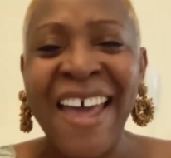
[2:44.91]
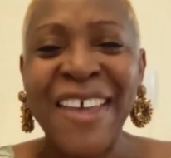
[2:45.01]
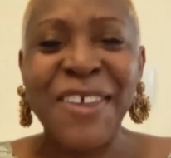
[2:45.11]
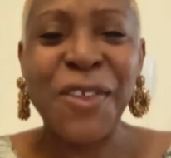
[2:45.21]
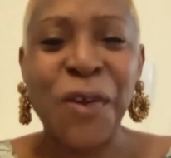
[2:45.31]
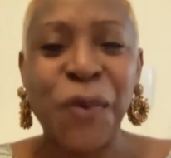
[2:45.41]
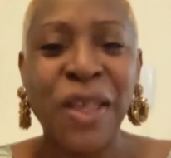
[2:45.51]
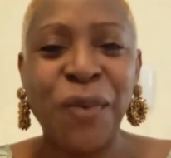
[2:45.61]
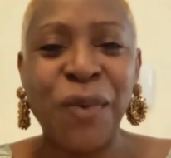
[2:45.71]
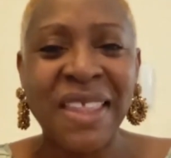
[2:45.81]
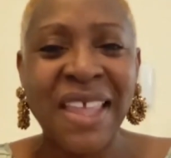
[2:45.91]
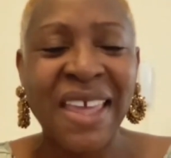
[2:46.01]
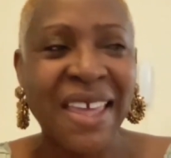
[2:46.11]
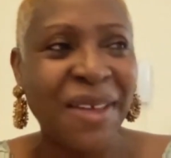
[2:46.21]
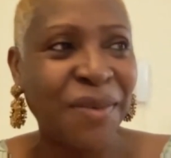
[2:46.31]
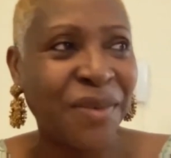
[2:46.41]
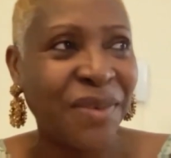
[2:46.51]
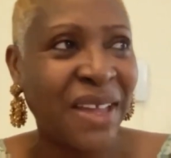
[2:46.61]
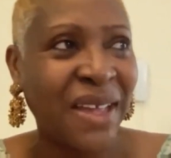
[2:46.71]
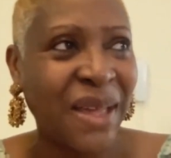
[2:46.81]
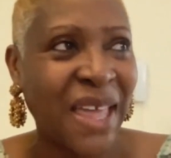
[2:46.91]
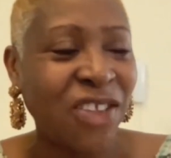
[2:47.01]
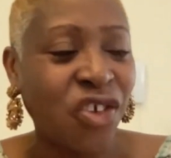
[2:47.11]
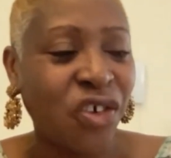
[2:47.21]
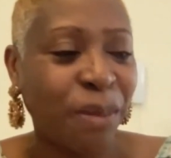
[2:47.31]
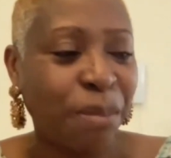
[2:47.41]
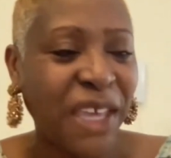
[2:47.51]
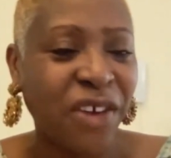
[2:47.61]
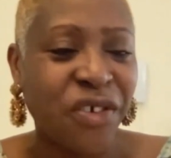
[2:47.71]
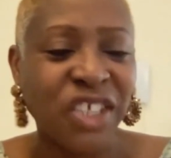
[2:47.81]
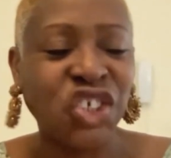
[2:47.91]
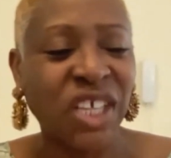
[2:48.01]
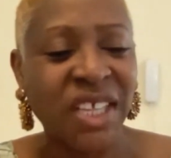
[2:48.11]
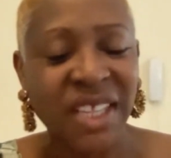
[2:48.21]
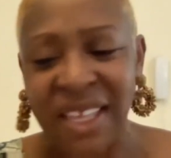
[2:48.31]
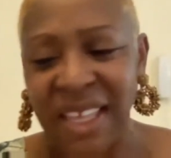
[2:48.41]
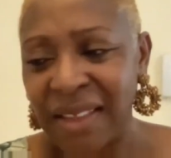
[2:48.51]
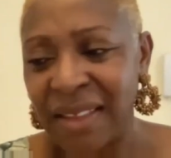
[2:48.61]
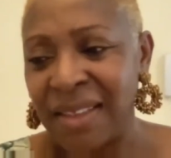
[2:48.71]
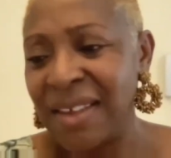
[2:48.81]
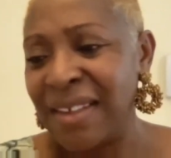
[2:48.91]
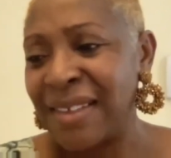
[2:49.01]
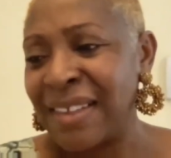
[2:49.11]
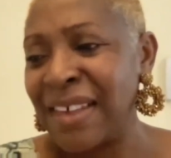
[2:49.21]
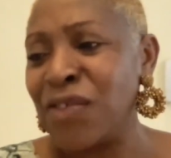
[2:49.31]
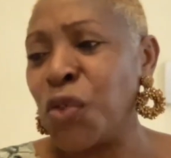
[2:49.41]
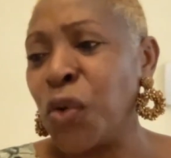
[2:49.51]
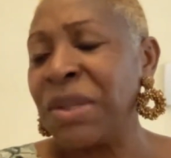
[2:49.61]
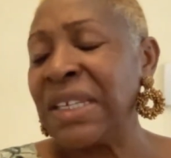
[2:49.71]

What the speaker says: when they enter the peerage, then they get these noble